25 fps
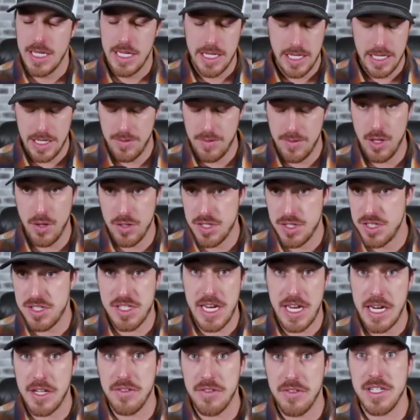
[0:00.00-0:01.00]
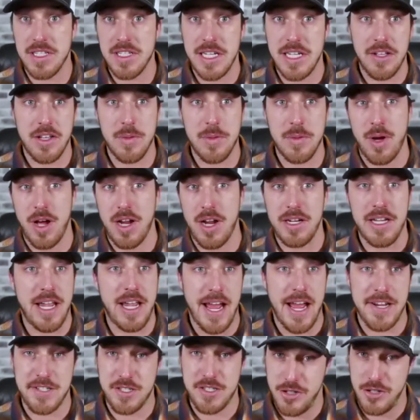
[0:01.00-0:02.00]
Even though this is technically a daily
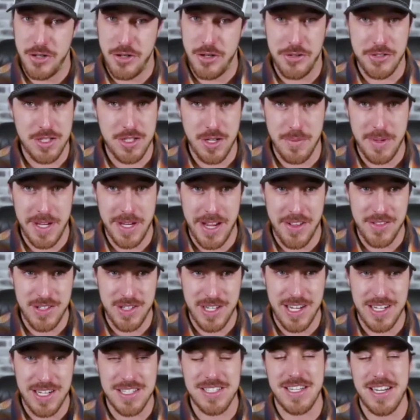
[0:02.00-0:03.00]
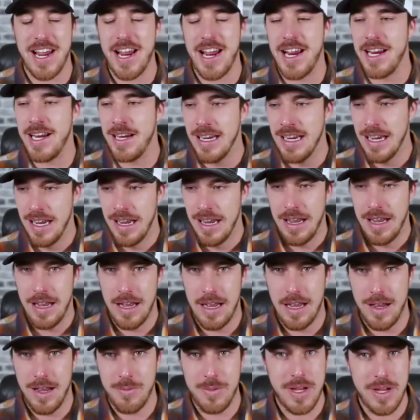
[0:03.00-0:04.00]
podcast, you know it's coming out the next day.
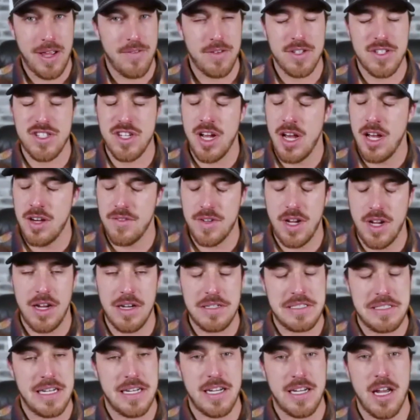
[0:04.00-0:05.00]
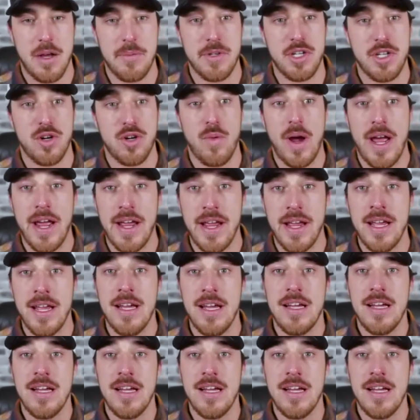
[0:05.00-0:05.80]
Um, we have a ton of content coming your way.